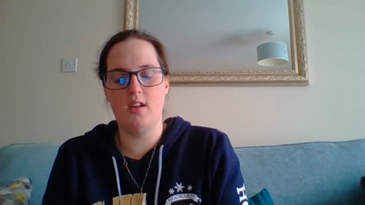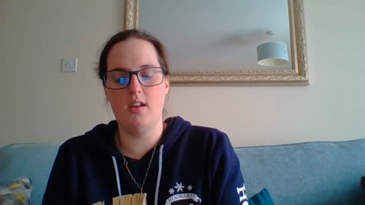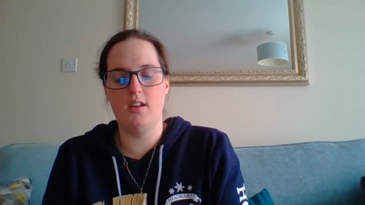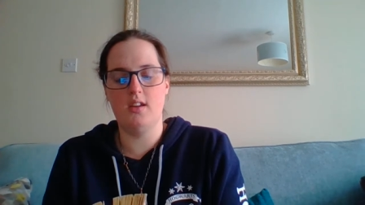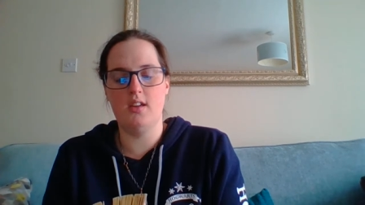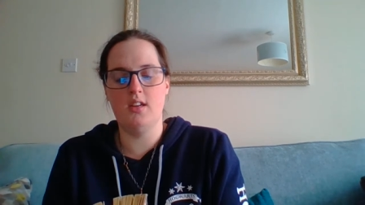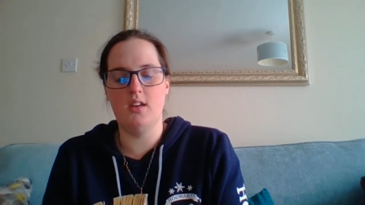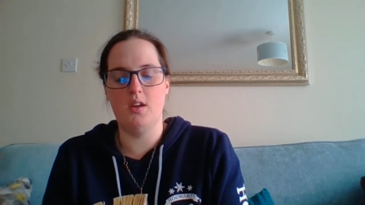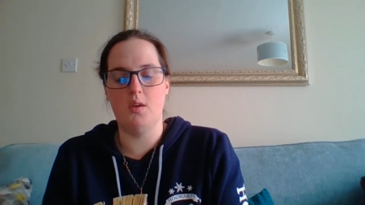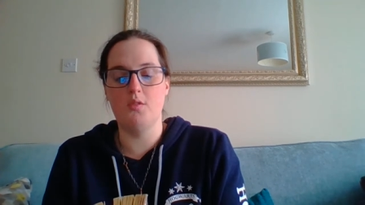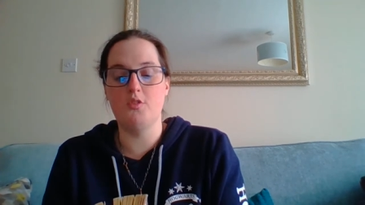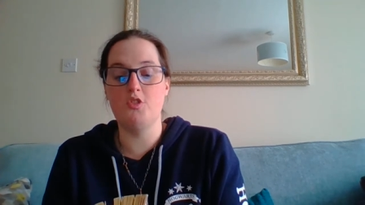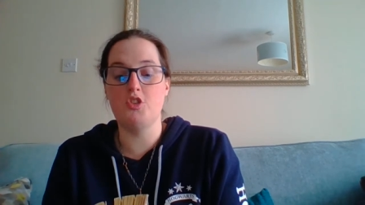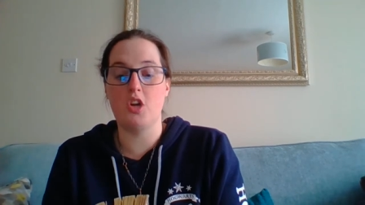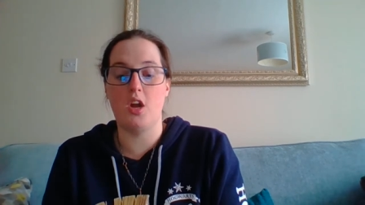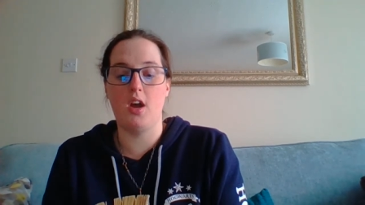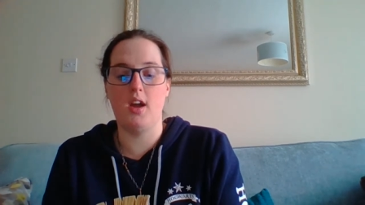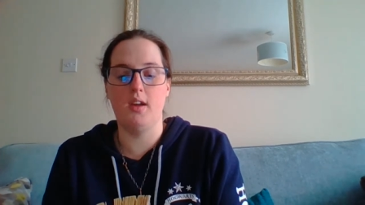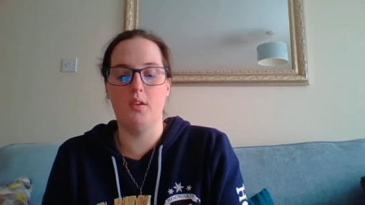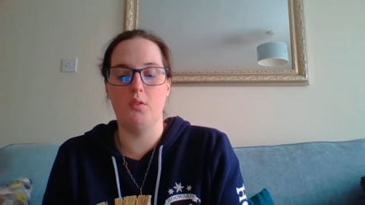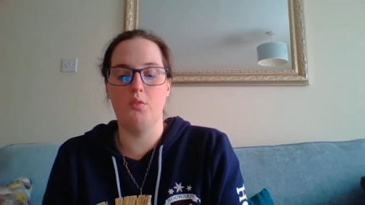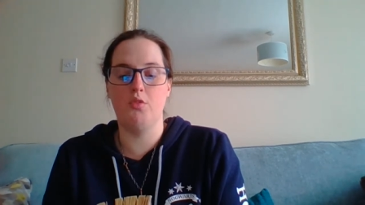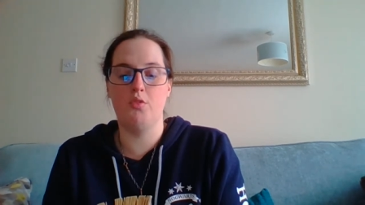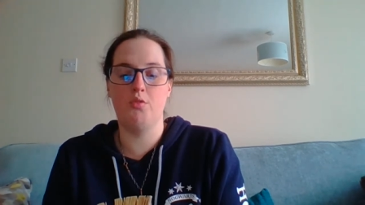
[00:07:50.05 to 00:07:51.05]
you know a
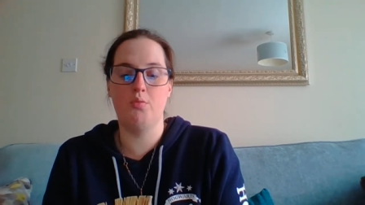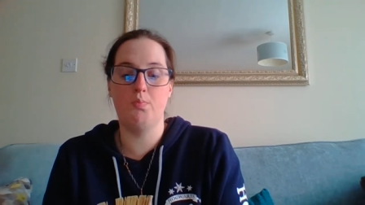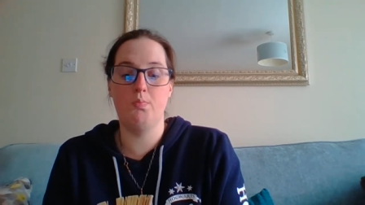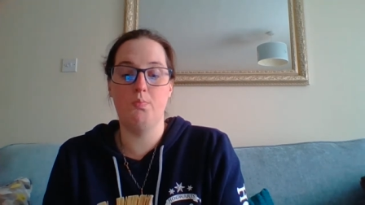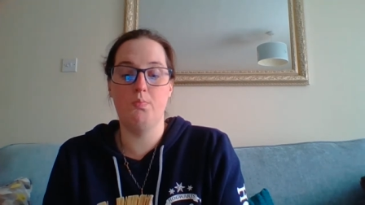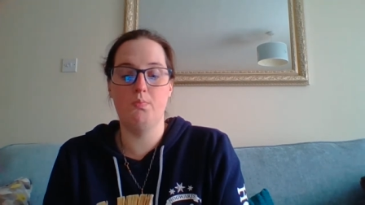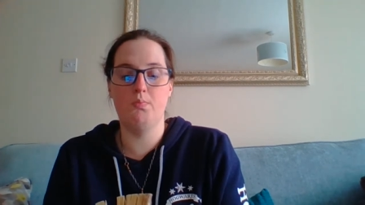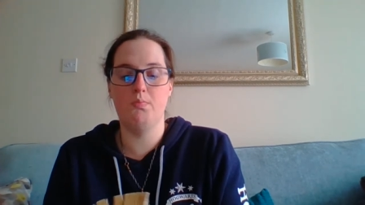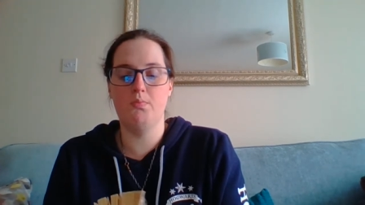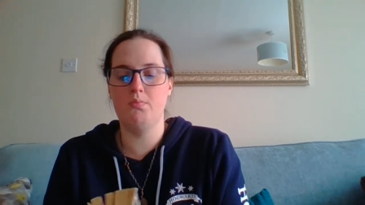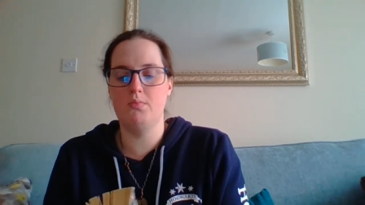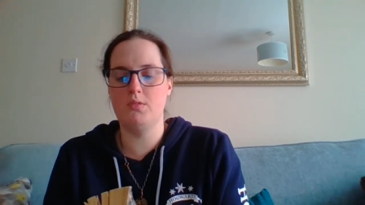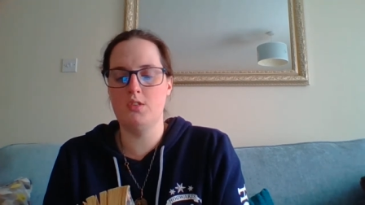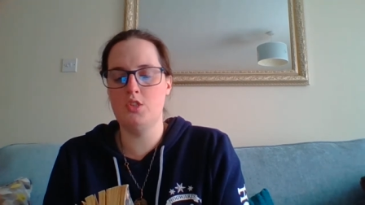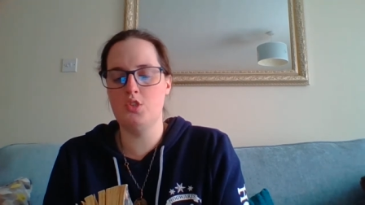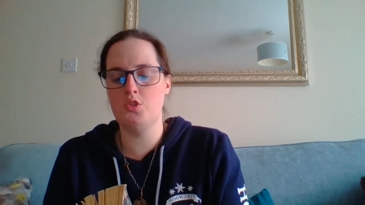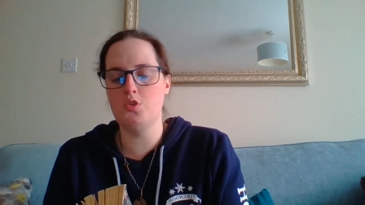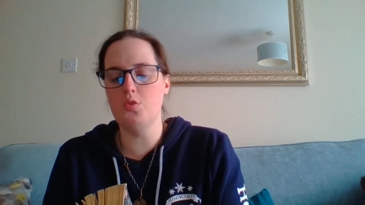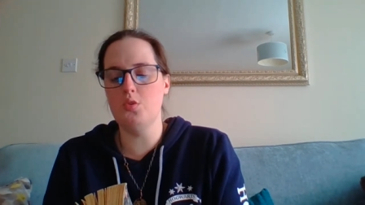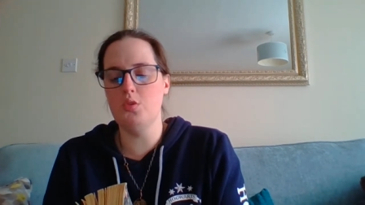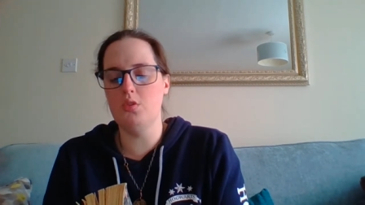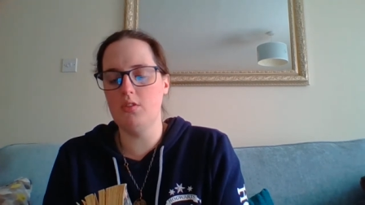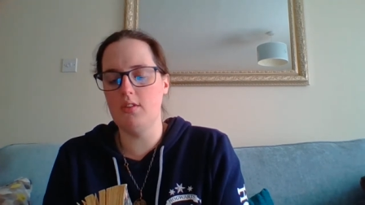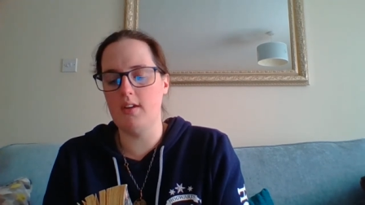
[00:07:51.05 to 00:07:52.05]
child's
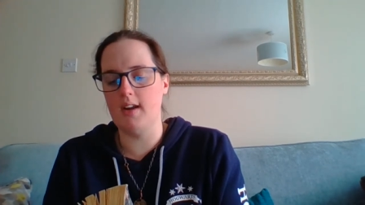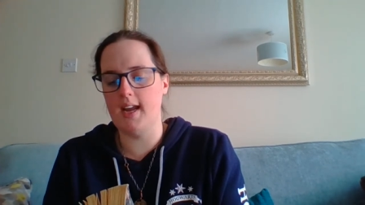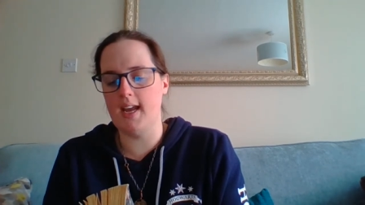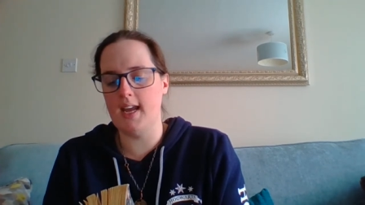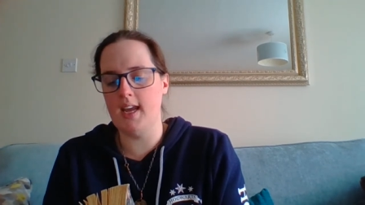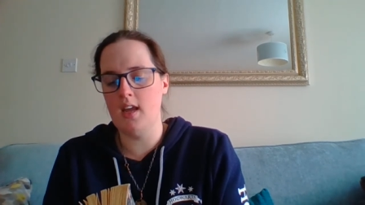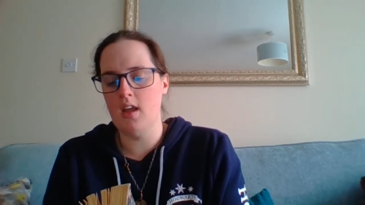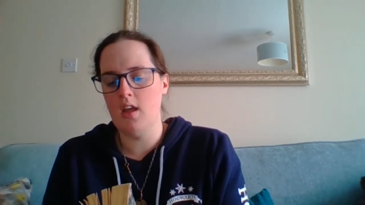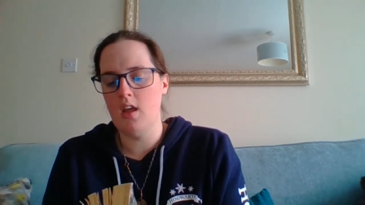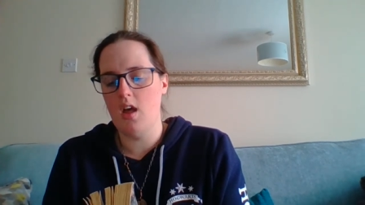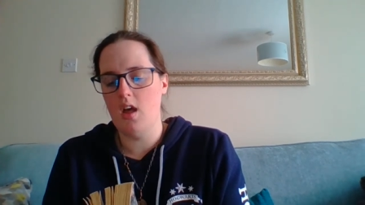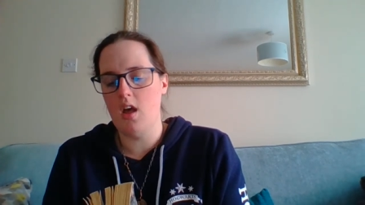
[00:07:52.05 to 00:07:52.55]
story,